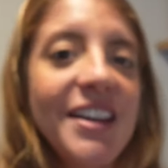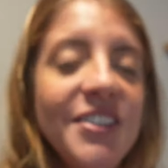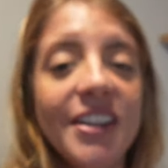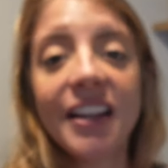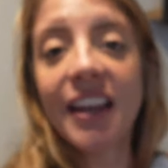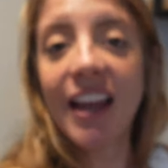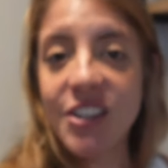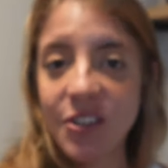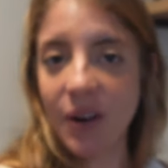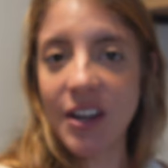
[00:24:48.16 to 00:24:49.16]
And the
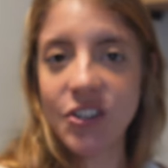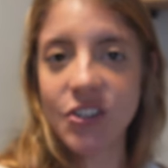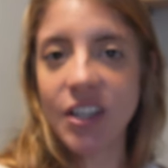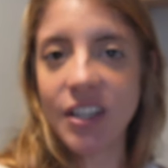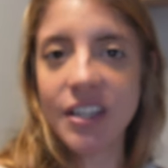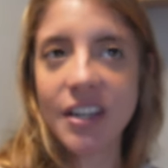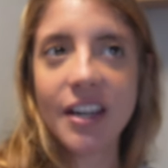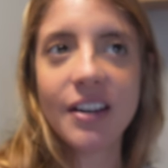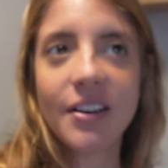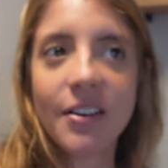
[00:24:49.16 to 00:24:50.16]
last question,
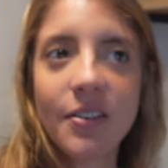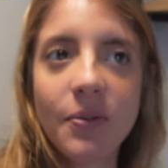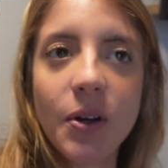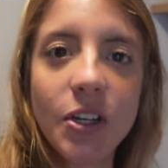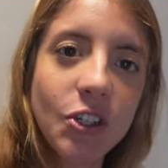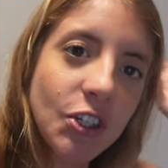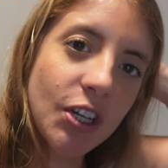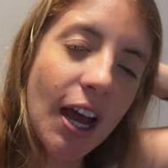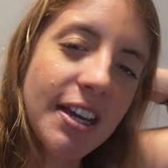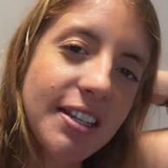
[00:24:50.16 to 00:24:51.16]

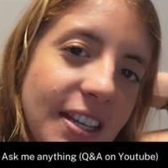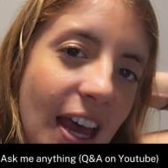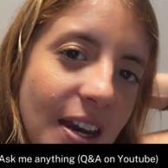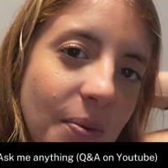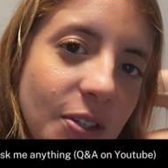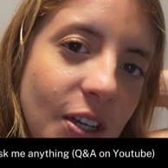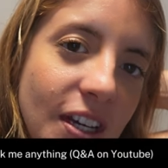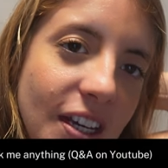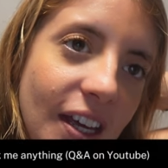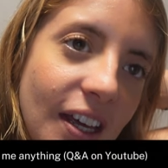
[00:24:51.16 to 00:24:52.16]
which I said I was
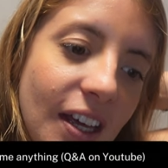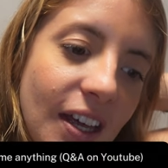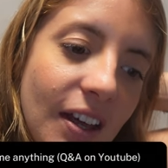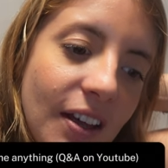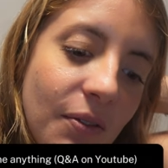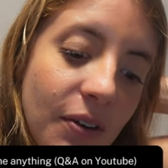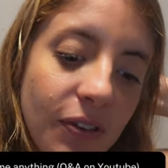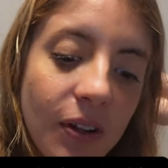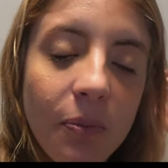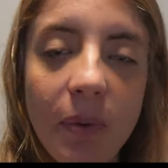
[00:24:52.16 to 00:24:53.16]
gonna
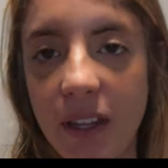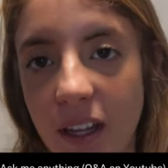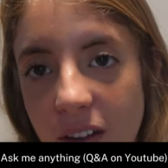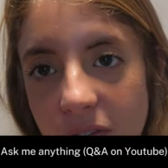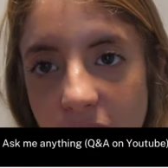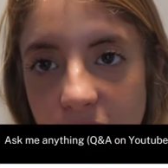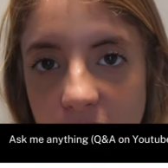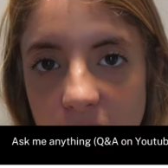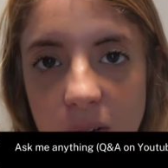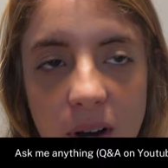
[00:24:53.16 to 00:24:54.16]
reveal by the end of the
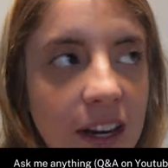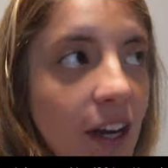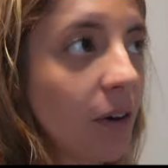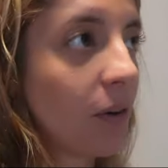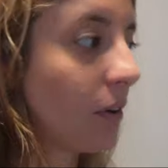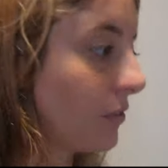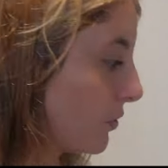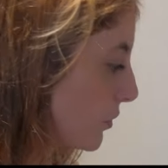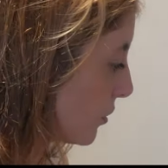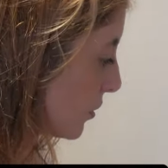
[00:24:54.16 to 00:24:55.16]
video, and I don't know if
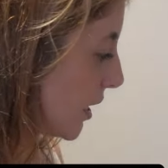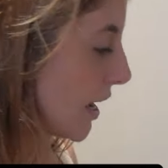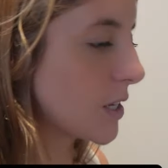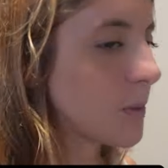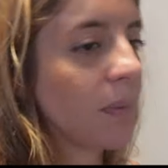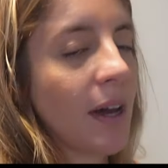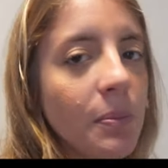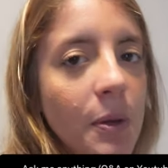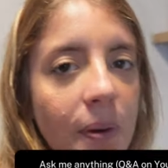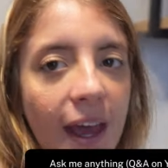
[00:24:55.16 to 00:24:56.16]
you could guess by
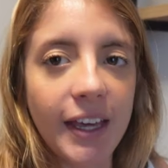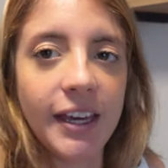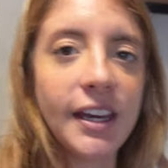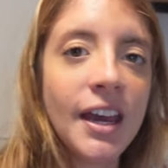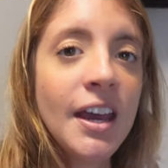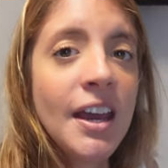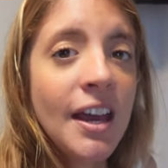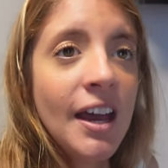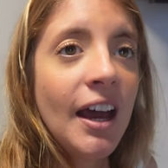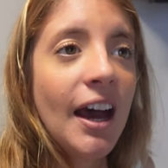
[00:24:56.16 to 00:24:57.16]
me packing.
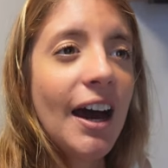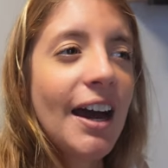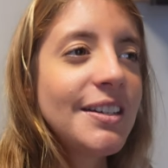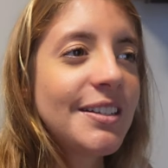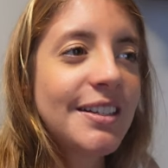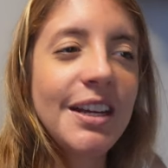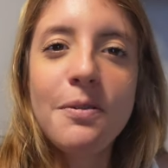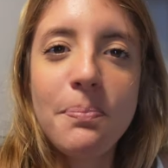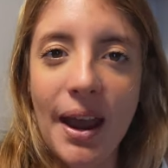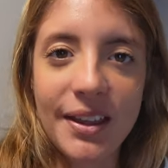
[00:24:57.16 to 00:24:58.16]
I
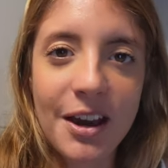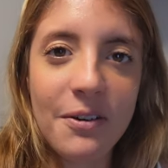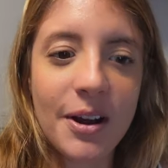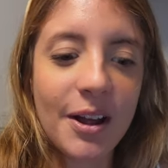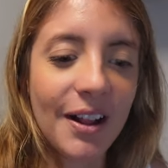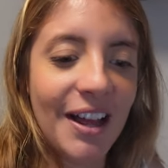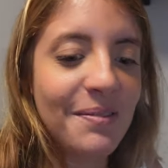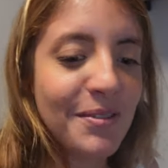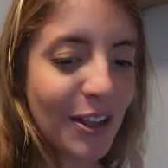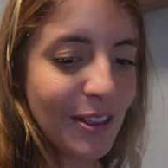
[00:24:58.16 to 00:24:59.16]
didn't pack that well.
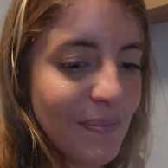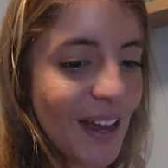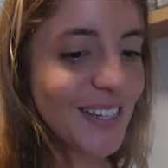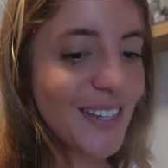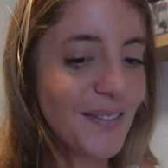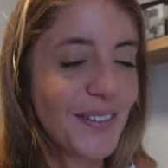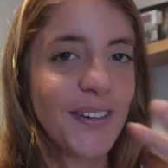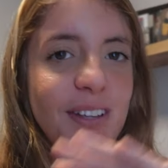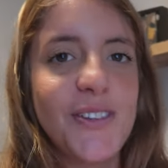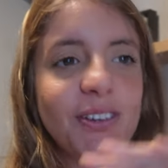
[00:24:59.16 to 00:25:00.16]
I'm not the best of
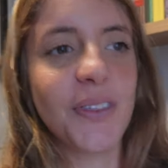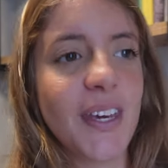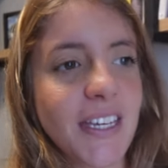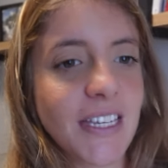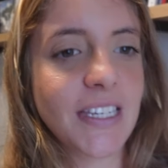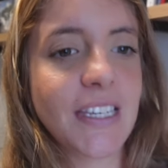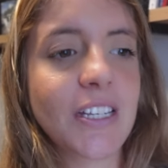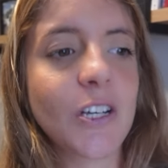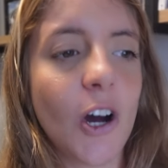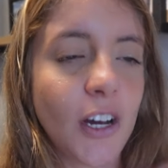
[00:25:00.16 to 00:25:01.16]
doing two things,
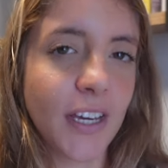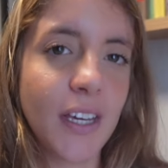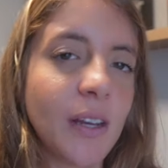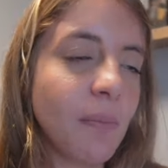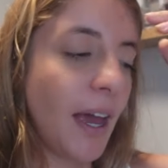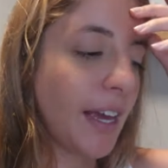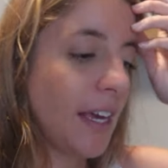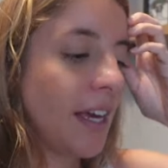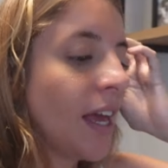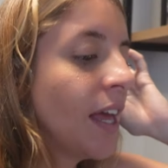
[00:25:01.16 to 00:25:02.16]
talking and
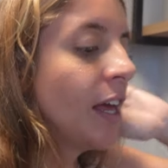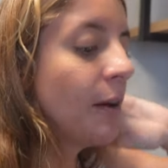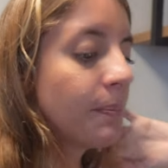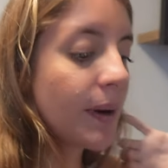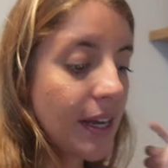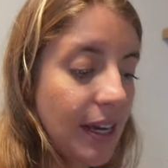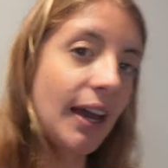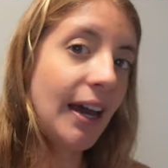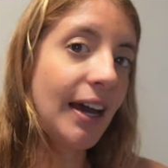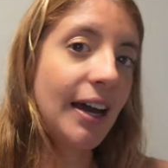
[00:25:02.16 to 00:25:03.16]
packing. But
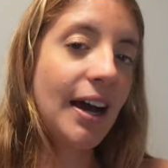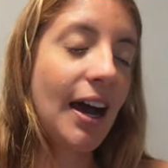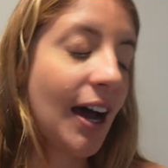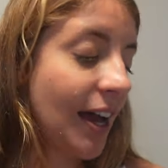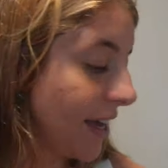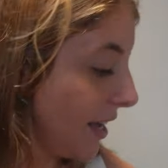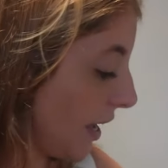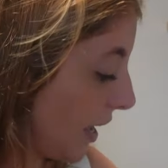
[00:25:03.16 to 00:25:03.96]
yeah, I